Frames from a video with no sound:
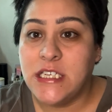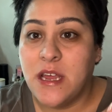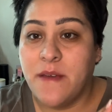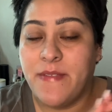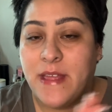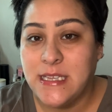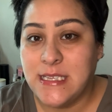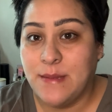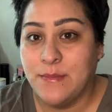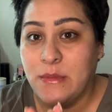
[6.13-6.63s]
If
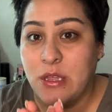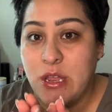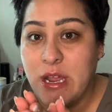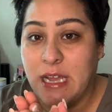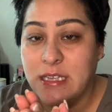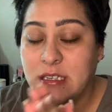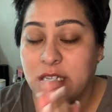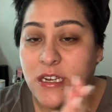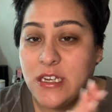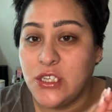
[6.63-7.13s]
that's something you
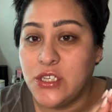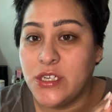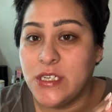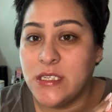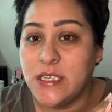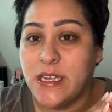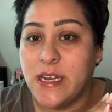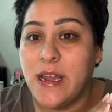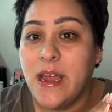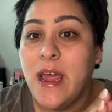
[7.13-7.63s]
guys are
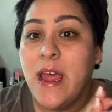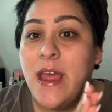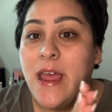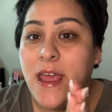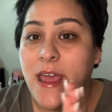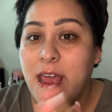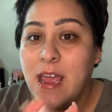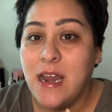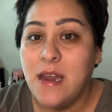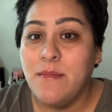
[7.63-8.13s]
interested
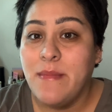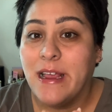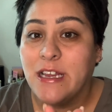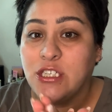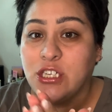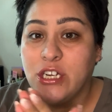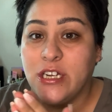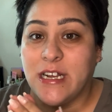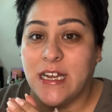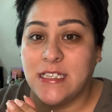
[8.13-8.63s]
in, make
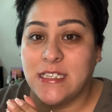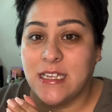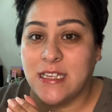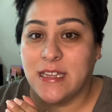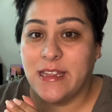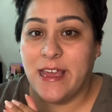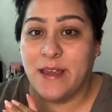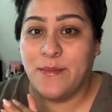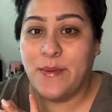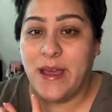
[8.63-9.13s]
sure you guys hit the
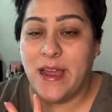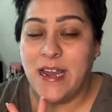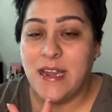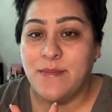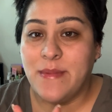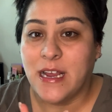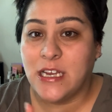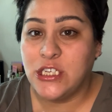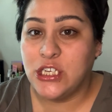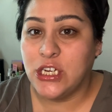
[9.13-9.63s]
like button,
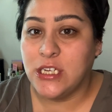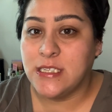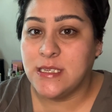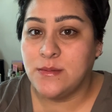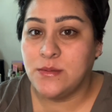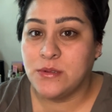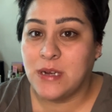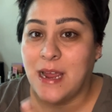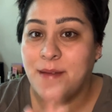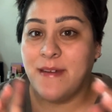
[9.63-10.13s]
make sure you
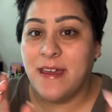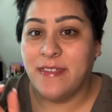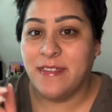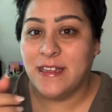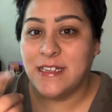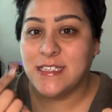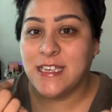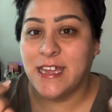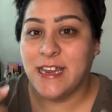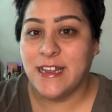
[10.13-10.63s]
subscribe, and
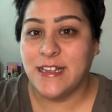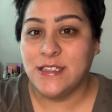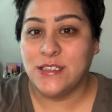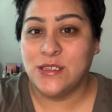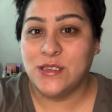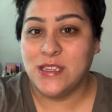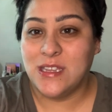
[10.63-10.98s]
let's get into the